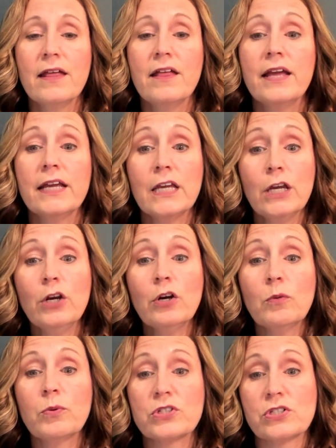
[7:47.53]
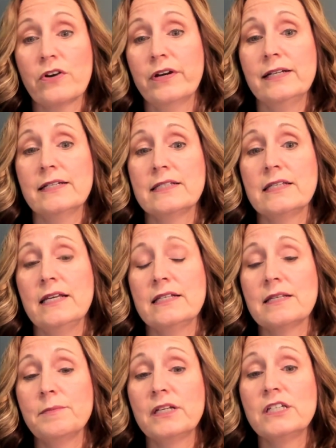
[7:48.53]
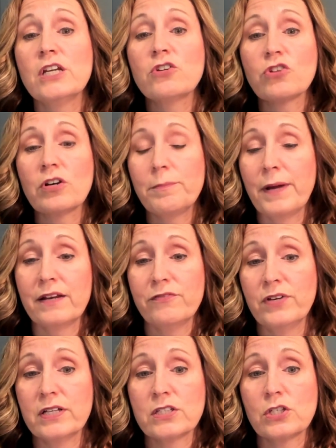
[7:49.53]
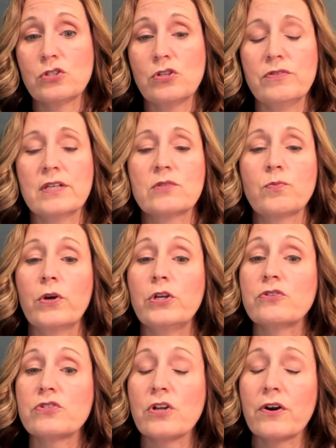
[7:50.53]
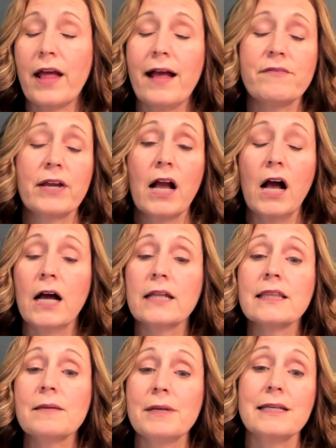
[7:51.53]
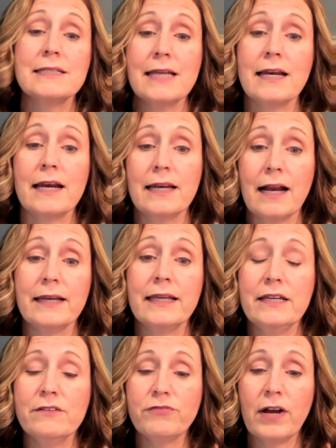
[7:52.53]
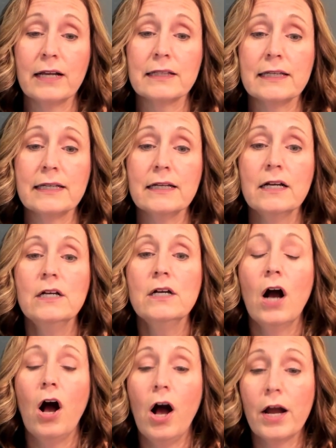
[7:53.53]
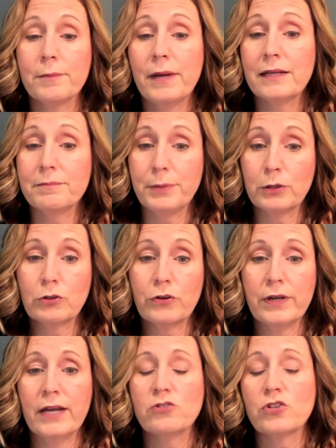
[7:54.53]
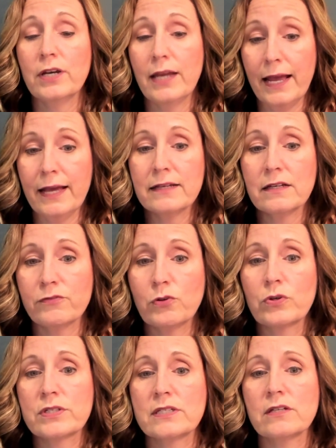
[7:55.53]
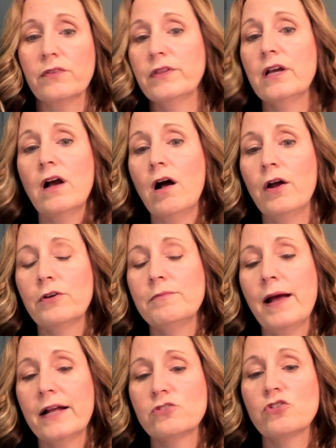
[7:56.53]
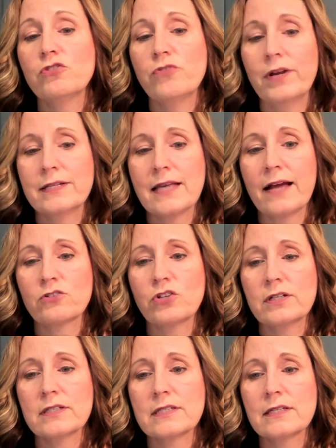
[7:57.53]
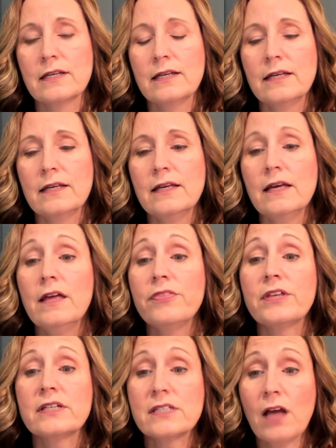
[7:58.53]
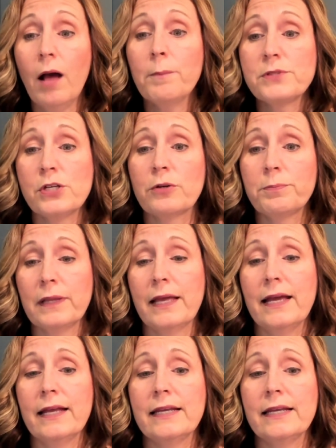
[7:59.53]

Here, we're starting to see some additional benefits to this where you start having unlimited ten ninety-nine e-filing, automated bill creation, and of course, still the auto match transactions. The top tier plan